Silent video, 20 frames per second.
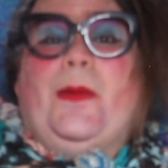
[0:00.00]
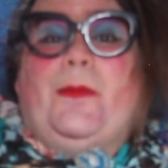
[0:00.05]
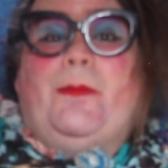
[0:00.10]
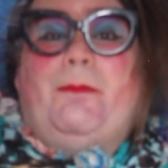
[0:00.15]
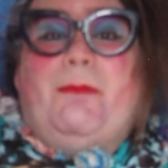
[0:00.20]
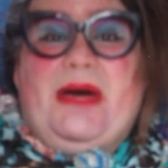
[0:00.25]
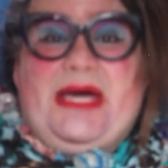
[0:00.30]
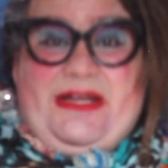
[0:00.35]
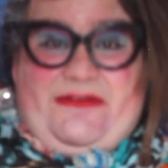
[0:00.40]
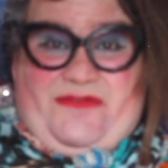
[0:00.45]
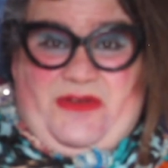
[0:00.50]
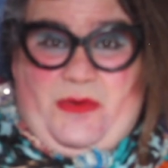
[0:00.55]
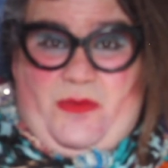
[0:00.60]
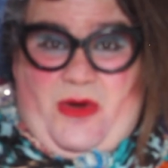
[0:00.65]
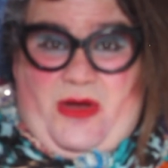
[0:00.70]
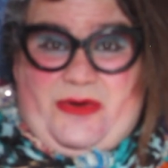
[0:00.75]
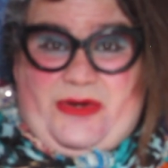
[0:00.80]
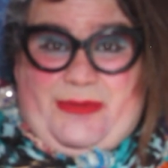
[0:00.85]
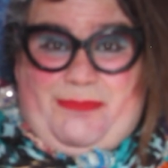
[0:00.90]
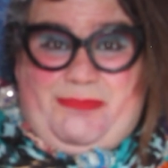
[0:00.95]
But if you
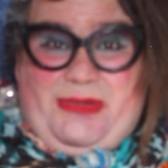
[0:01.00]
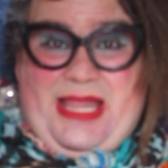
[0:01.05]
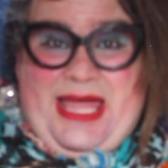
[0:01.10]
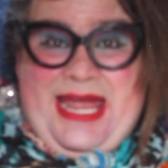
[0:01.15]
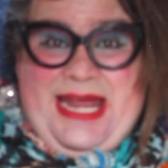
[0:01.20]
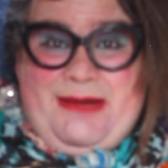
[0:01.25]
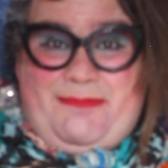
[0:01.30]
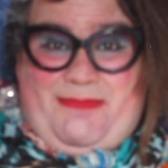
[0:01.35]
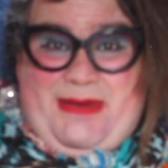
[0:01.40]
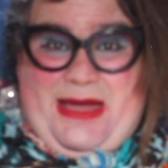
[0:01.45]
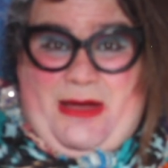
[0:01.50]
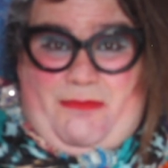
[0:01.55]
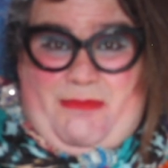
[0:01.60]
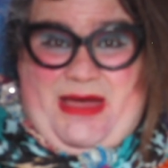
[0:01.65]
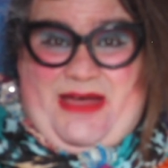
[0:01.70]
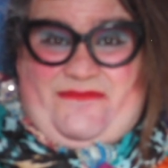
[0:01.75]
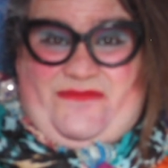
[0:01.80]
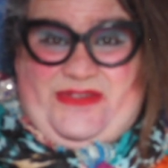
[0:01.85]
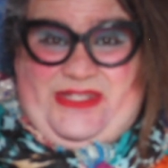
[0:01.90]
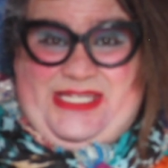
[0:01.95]
want to complain about
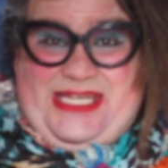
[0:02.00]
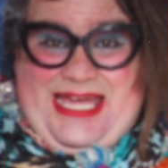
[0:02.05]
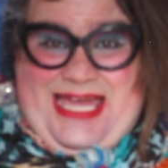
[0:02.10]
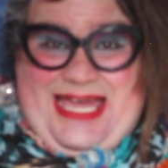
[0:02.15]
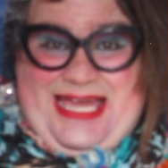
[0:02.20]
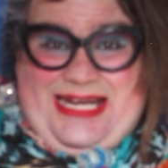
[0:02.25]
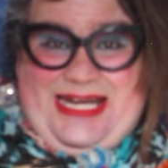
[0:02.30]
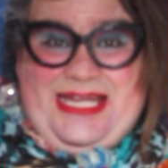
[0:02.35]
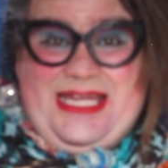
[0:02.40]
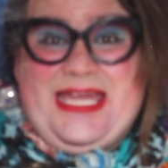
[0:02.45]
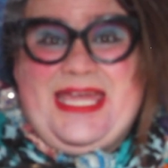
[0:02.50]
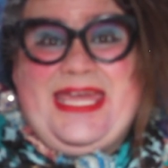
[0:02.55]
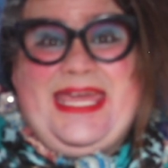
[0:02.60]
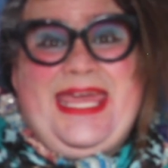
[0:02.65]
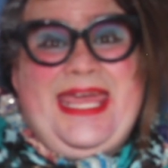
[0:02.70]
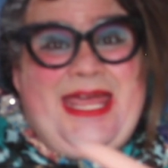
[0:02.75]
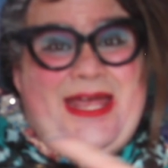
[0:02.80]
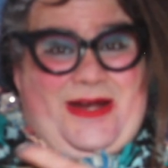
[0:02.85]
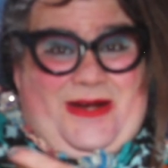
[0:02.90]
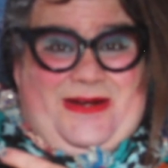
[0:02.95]
my vagina,
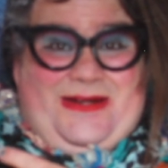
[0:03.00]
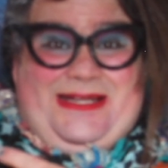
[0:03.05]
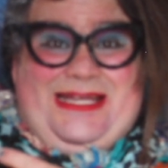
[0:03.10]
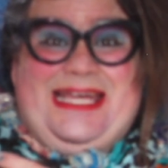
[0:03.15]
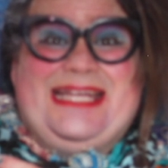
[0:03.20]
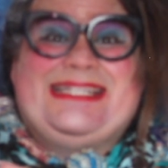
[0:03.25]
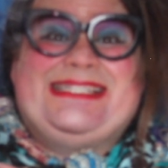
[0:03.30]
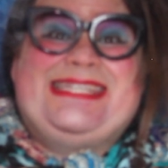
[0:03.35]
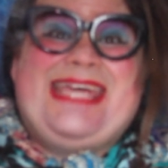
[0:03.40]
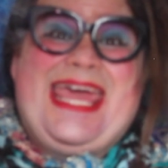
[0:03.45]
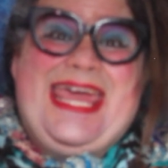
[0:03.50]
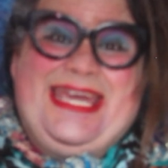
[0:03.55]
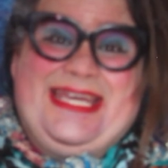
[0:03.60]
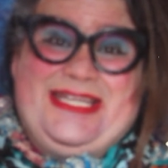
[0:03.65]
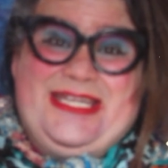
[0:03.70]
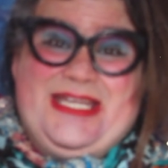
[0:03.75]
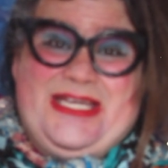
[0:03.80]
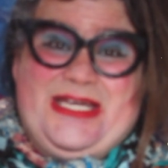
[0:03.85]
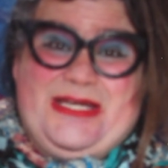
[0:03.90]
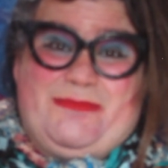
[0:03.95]
here, take a
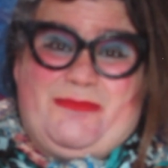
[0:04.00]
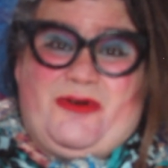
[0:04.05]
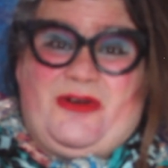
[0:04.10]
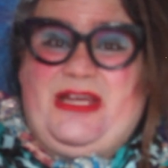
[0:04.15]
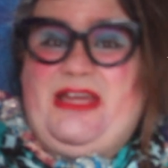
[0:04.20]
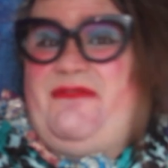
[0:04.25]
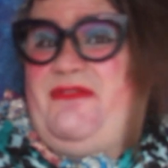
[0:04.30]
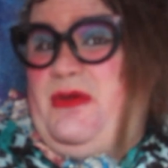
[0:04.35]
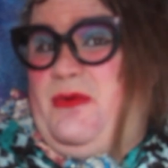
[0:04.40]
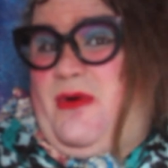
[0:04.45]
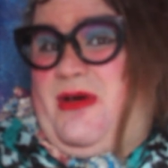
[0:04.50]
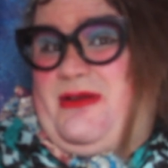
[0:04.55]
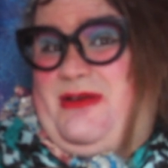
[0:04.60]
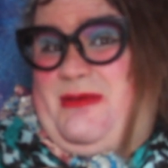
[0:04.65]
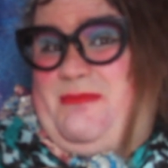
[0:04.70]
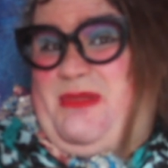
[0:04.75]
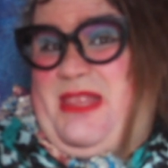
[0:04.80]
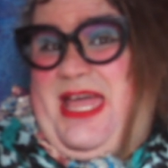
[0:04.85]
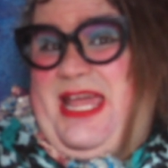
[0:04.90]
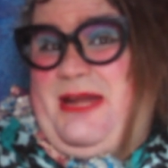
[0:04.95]
number. If you want to
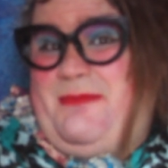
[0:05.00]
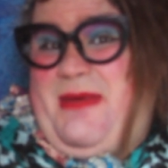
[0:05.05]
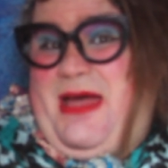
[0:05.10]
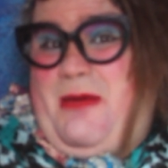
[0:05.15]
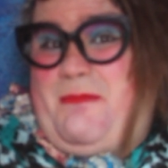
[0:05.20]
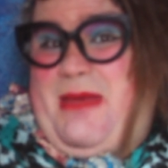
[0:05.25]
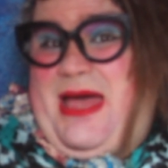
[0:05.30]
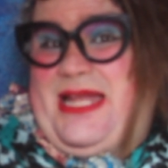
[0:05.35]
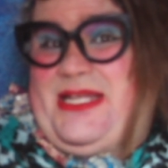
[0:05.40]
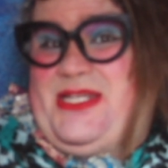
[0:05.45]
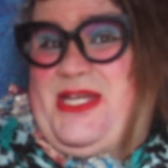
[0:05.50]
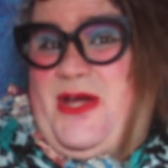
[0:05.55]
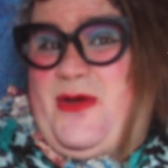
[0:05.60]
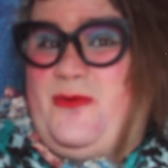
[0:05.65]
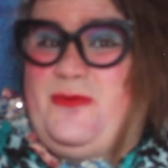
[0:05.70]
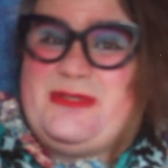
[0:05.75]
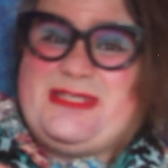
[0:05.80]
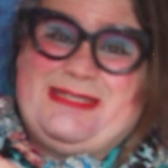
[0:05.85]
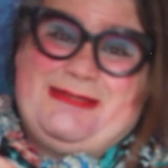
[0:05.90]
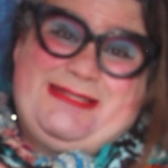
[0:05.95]
complain about my
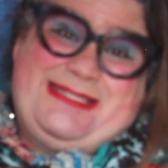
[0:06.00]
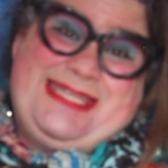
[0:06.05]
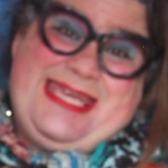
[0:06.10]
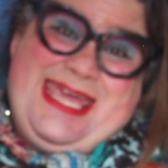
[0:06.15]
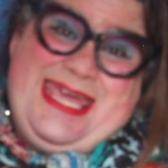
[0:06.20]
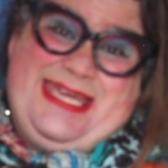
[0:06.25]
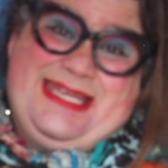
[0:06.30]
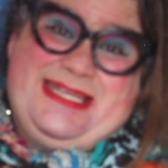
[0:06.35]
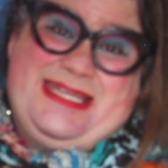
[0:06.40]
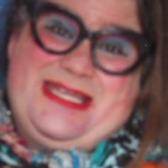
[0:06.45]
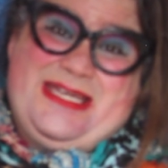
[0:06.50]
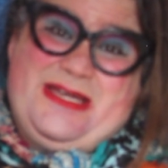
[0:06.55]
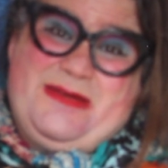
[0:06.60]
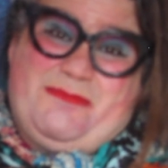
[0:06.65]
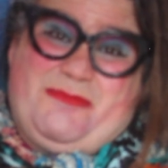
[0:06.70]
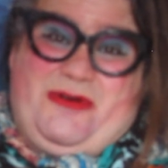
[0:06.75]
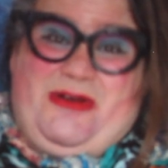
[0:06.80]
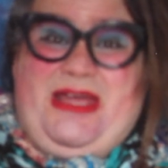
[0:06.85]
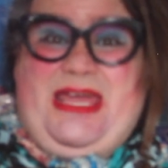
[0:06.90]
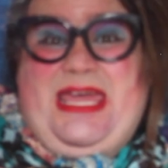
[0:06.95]
jokes, take a
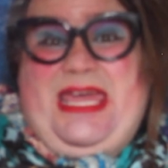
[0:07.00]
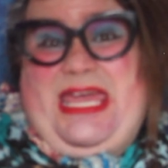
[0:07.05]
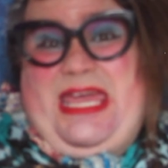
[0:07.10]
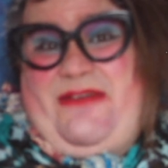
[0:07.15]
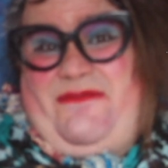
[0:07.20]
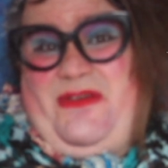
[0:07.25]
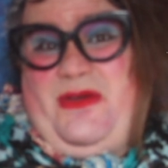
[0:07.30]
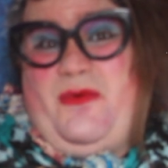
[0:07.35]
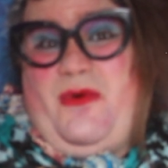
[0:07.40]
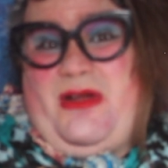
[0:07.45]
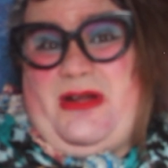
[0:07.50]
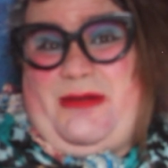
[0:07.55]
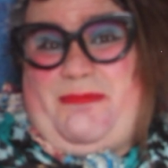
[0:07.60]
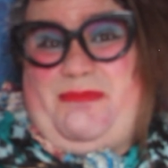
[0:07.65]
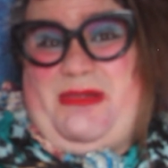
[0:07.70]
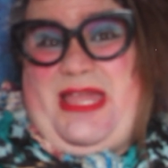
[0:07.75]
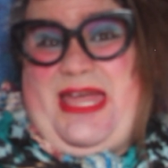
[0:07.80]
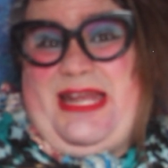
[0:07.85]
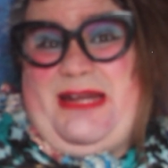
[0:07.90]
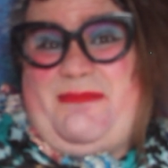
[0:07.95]
number. If you want to
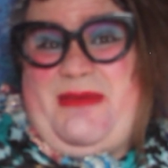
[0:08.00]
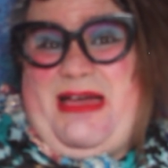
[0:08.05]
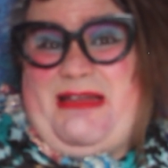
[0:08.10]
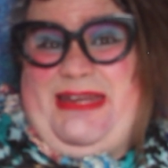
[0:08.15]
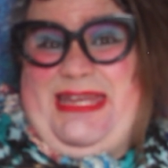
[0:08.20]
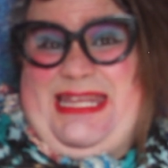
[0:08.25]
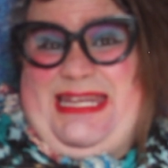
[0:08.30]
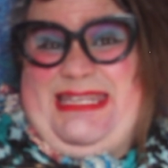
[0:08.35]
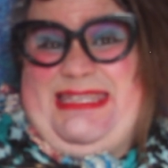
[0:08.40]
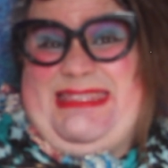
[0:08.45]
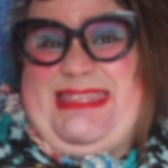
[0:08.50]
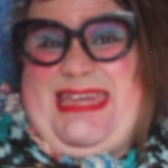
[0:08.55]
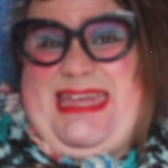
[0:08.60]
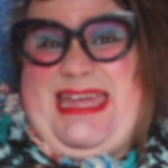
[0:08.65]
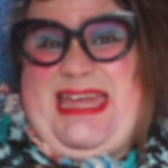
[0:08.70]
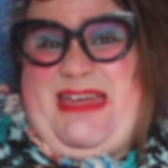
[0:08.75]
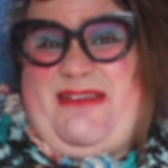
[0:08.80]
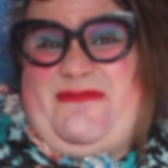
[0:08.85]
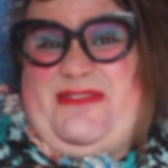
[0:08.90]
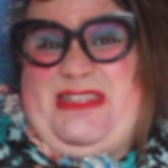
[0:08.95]
complain about
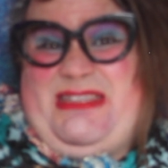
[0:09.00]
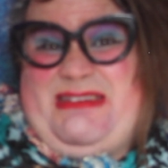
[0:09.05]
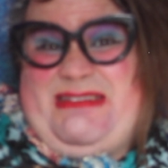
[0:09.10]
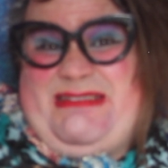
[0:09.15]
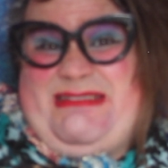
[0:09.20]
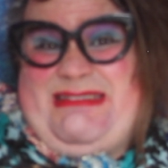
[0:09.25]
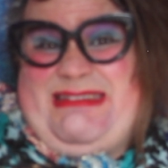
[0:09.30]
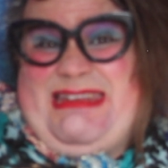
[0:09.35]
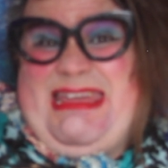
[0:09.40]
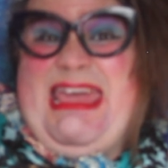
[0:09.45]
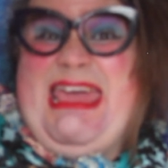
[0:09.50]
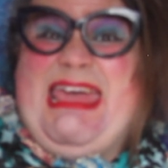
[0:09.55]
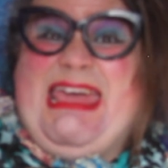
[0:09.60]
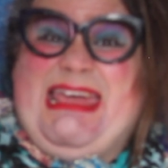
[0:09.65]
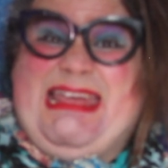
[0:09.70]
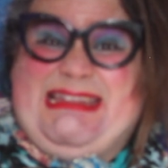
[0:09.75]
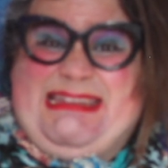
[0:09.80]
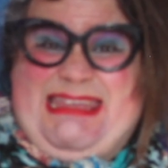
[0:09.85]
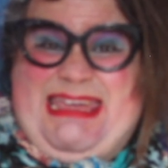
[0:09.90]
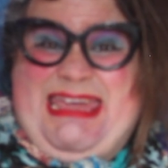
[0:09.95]
anything I've done,
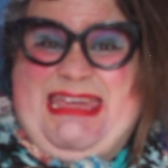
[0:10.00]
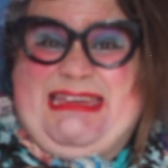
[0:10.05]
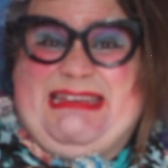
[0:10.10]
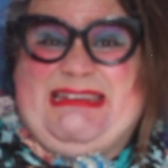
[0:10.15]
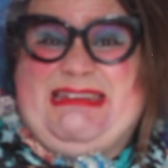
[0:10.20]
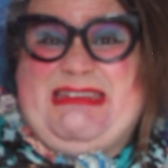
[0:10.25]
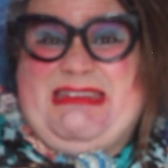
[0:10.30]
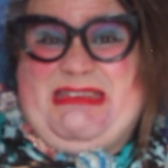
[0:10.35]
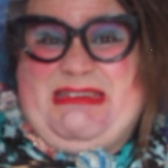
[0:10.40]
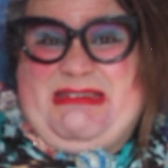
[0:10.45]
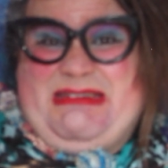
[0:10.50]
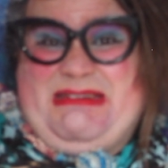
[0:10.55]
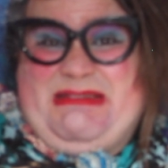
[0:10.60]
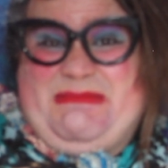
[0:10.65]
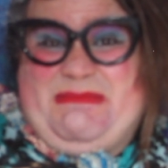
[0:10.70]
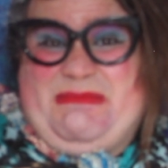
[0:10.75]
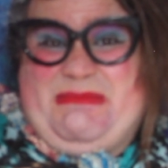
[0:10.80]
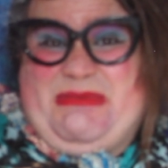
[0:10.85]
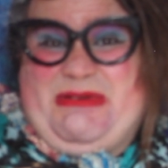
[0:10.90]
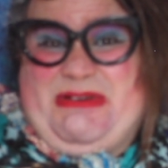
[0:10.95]
take a
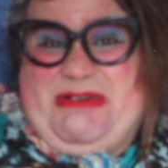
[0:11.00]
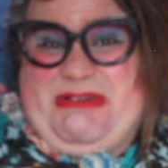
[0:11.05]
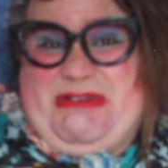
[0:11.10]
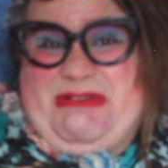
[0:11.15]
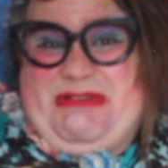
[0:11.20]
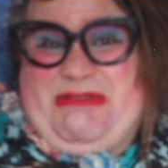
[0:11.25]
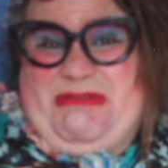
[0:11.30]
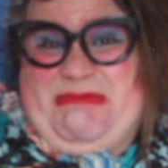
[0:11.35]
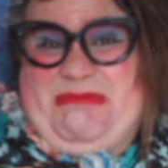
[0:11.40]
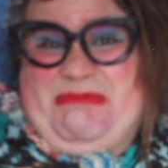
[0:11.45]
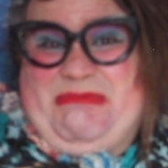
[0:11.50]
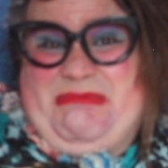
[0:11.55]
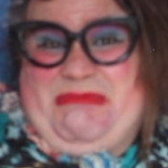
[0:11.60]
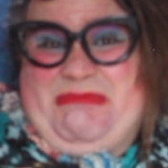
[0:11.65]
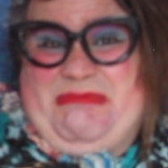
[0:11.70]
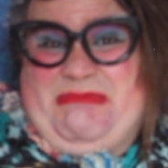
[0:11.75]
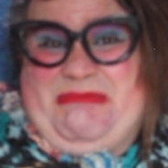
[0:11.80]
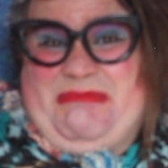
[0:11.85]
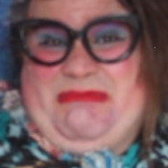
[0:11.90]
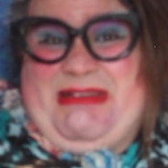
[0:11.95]
number.
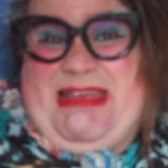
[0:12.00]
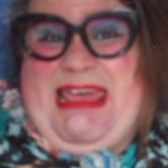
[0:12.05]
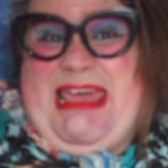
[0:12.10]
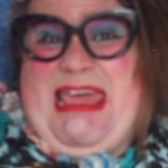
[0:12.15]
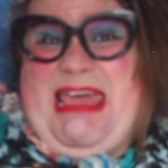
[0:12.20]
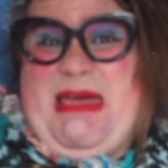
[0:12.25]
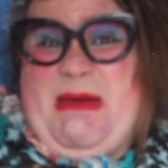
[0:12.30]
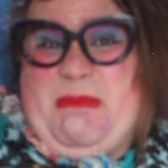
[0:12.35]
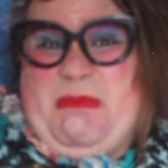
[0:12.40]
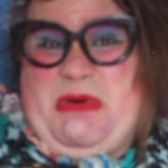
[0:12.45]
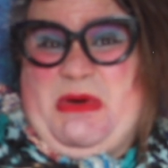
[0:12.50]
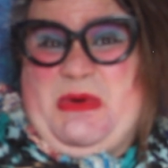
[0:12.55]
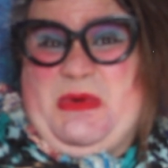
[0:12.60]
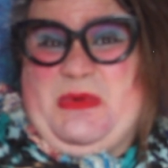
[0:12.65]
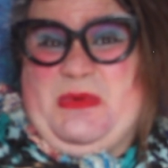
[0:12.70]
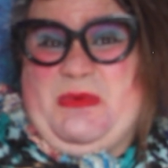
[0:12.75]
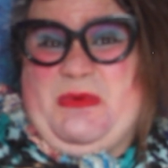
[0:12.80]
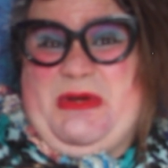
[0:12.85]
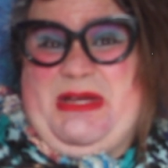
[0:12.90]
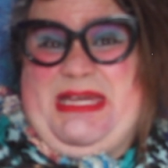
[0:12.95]

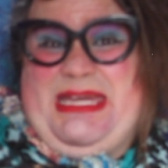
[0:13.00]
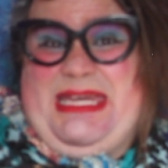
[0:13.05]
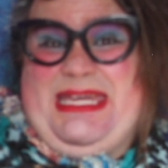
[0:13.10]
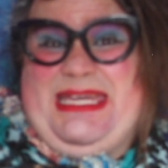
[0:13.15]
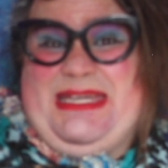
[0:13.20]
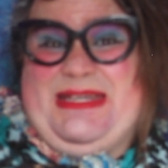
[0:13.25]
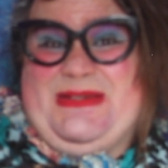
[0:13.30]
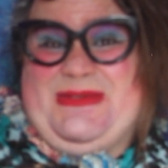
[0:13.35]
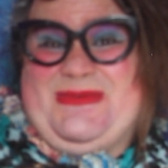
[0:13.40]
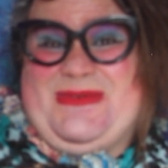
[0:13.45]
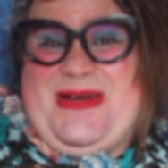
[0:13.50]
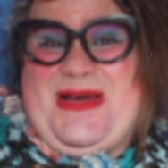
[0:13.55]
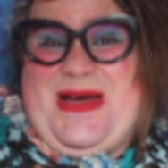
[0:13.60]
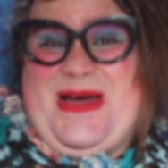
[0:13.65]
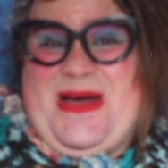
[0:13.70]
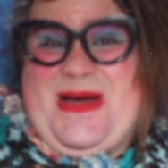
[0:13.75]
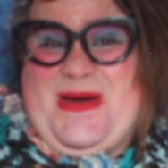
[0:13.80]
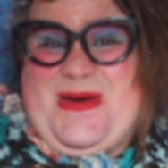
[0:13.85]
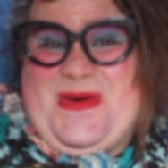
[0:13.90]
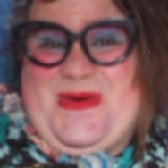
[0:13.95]
Pull real
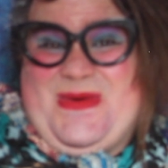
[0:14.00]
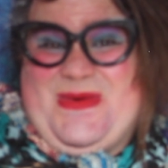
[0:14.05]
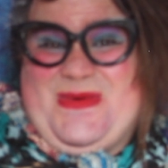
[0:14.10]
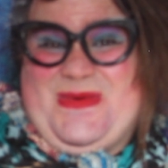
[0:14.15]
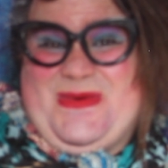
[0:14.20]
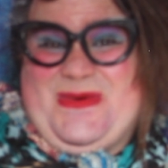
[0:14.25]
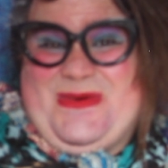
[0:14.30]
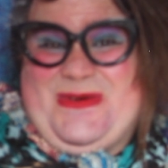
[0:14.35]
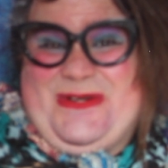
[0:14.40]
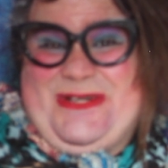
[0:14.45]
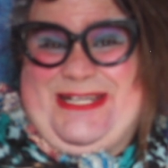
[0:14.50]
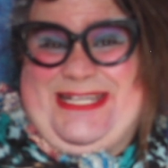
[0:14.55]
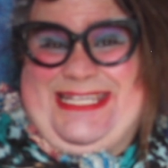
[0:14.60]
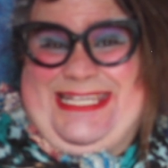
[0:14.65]
hard.